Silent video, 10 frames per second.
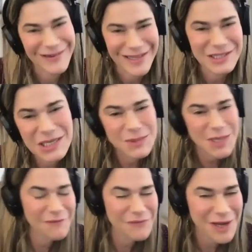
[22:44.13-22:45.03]
Seems
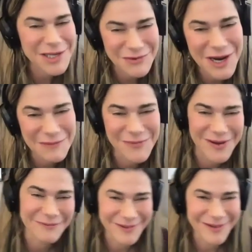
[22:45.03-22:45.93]
obvious, right?
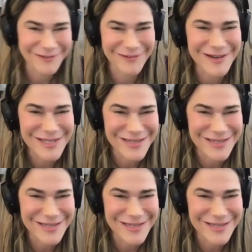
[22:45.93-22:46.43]
But we don't always do